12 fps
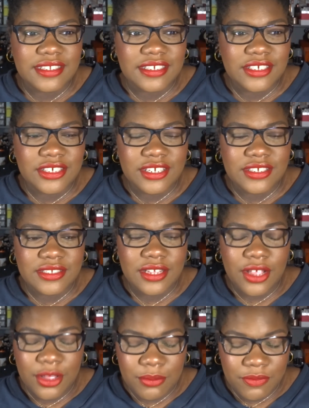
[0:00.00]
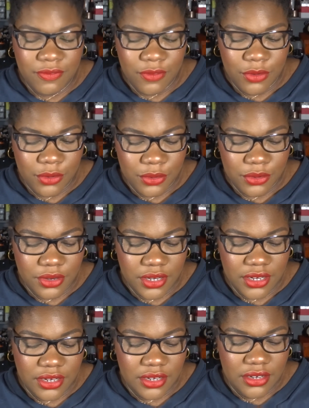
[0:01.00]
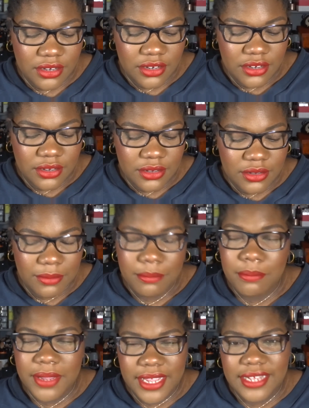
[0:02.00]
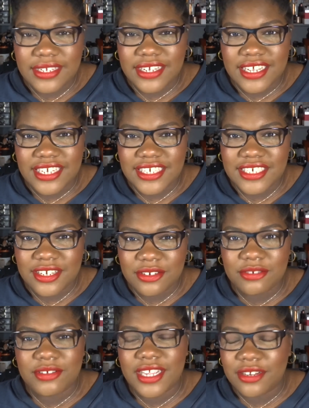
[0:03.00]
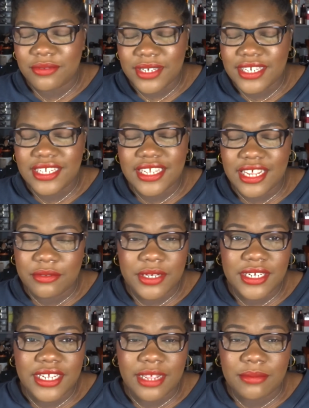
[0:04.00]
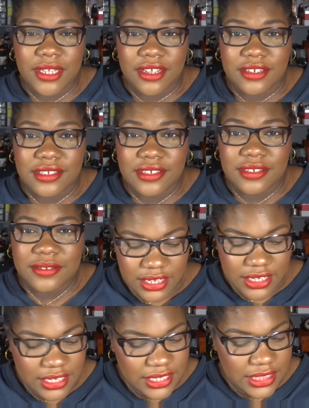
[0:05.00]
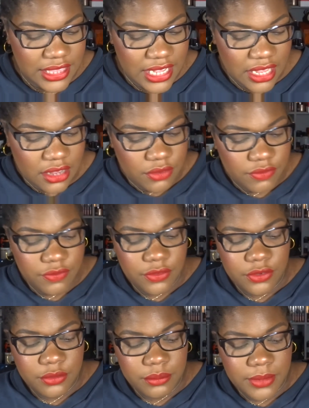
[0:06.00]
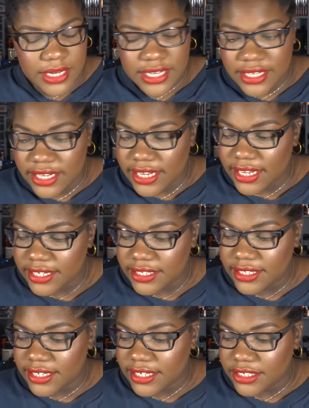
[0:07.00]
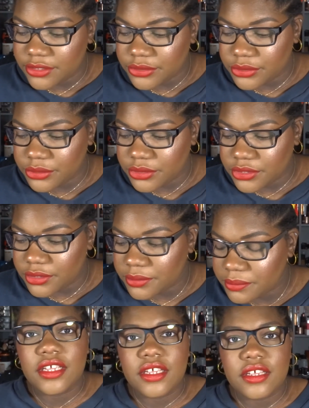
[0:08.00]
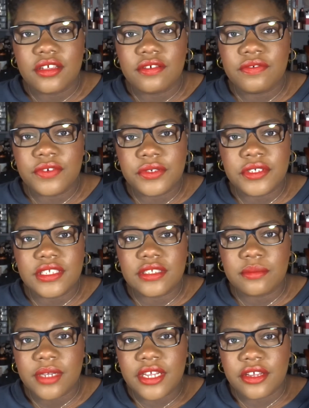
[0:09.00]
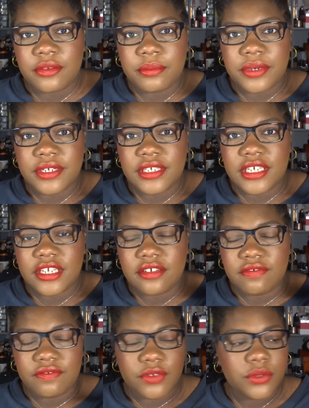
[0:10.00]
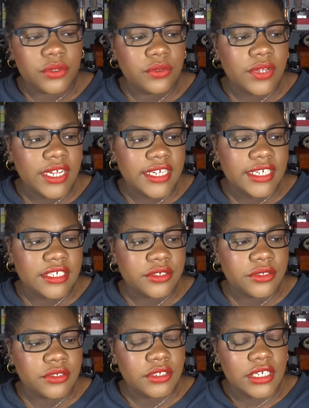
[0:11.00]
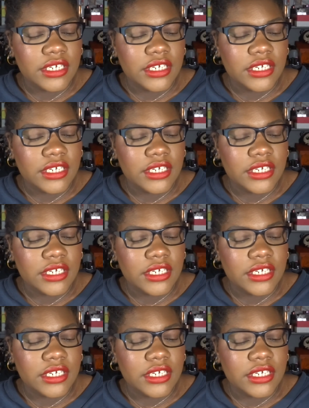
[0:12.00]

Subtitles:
just up for panning eyeshadow. I really am not. Now for my eyeliners. First is my Decay Voodoo eyeliner.